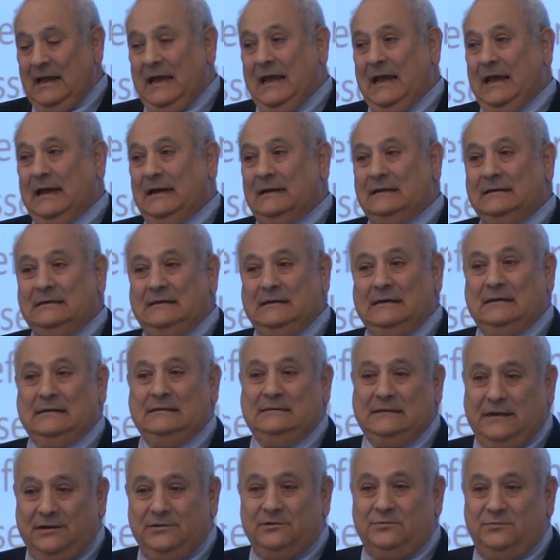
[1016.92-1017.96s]
And
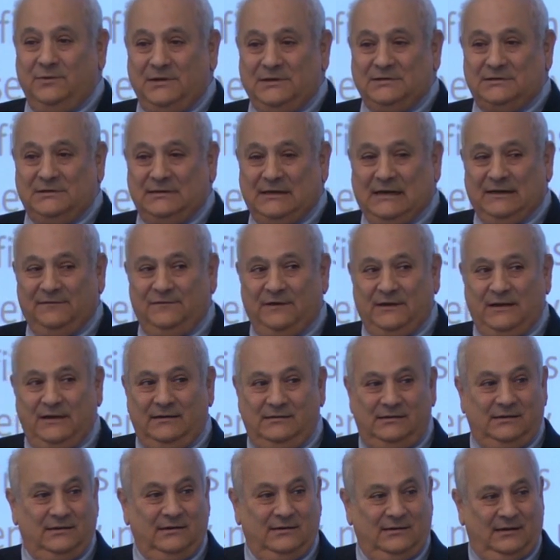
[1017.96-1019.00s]
the other reason that
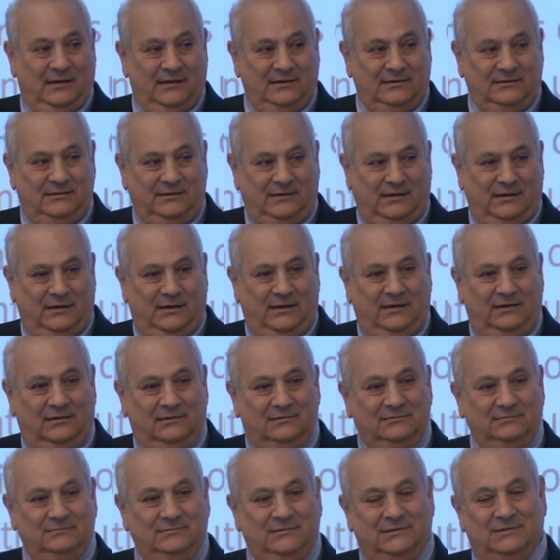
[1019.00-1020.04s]
FAA didn't like
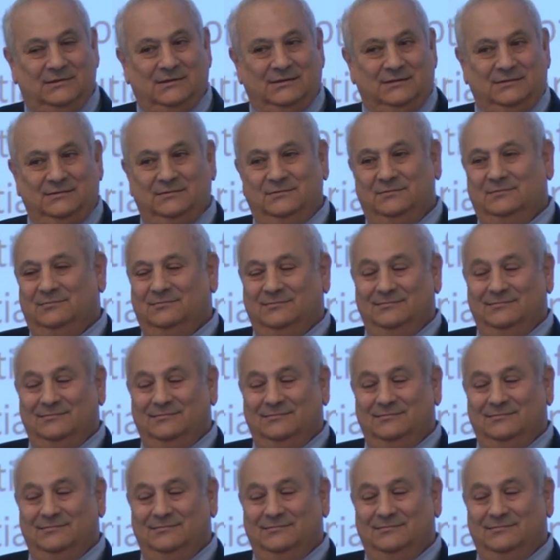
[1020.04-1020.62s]
DNL, this is